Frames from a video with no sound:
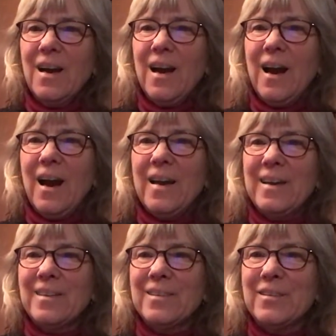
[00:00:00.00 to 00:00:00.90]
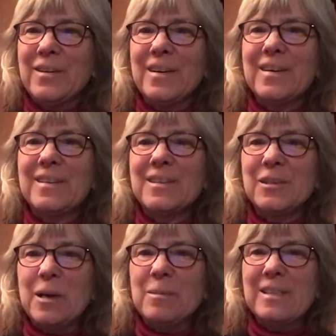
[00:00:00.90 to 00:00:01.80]
Hi, Eleanor.
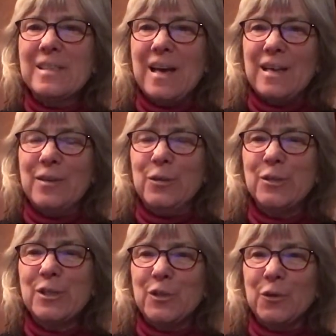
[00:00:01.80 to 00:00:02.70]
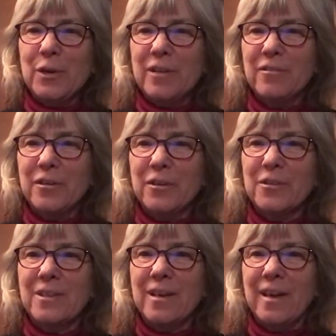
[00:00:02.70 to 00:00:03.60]
Grandma's got a new story for you
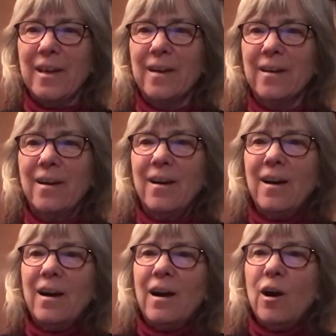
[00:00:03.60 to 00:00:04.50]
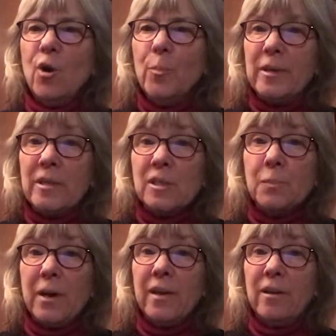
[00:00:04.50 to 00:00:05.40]
today. Oh, but it's
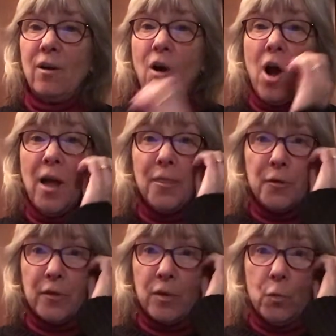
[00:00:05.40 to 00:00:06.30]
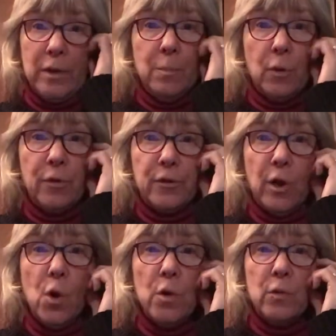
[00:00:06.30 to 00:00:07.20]
by an author that we both
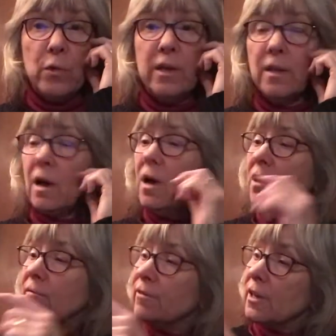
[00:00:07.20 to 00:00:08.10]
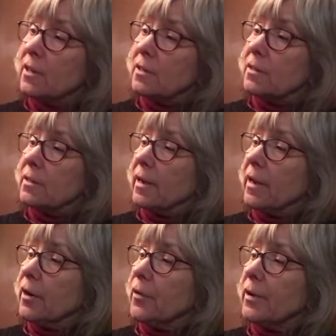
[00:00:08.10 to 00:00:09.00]
know and we love,
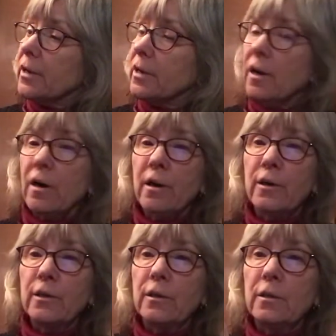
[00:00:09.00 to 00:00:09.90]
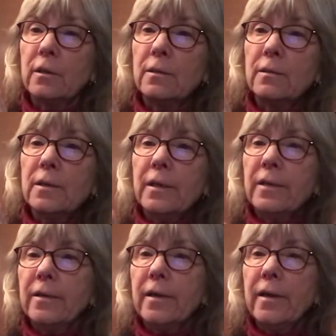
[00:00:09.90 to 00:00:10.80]
Eric Carle.
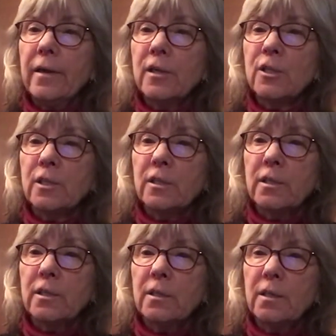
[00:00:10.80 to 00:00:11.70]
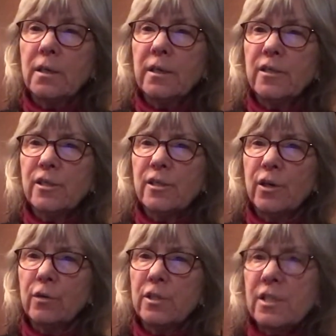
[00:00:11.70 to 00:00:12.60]
And actually, I just
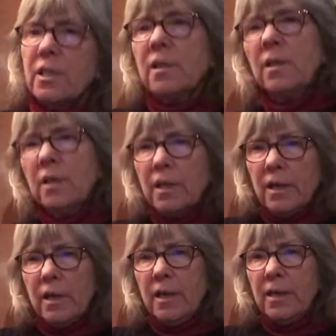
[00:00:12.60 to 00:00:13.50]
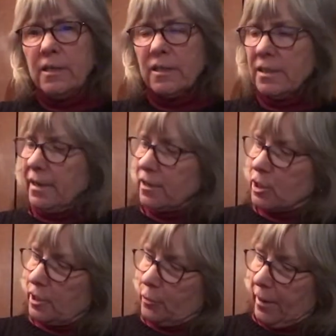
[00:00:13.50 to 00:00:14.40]
noticed that he didn't
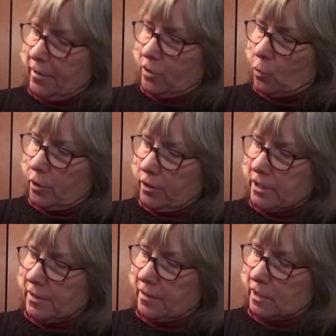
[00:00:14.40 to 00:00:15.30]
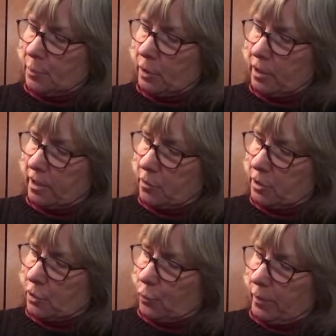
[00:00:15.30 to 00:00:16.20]
actually write the words in this book. It
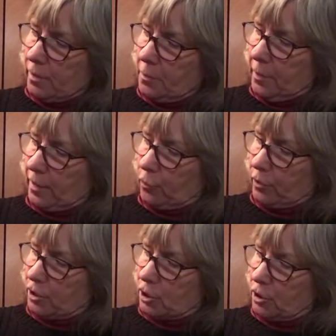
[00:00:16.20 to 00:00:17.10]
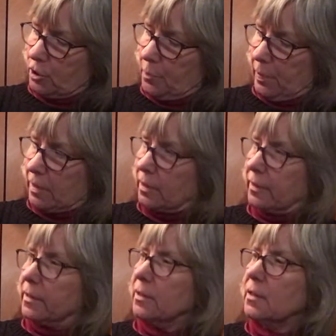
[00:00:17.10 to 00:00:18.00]
was written by Richard
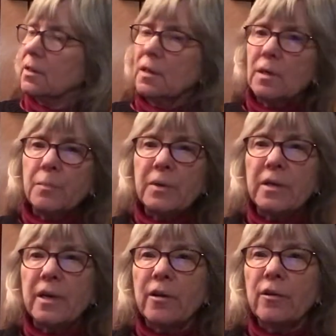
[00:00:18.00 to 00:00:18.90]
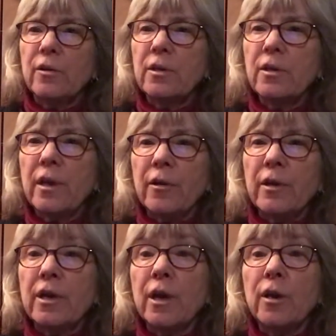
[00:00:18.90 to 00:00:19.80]
Buckley, but
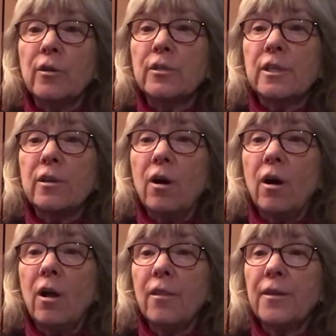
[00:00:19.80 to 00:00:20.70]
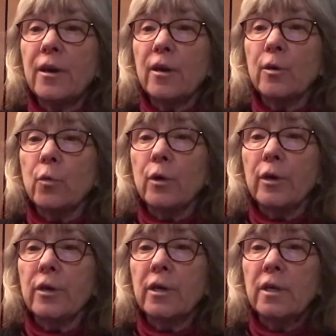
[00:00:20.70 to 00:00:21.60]
Eric Carle did all the
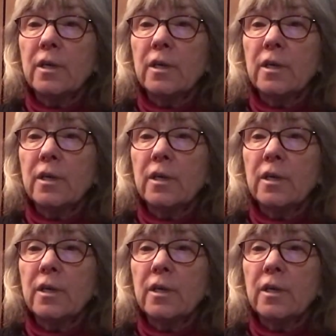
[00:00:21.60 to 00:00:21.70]
artwork.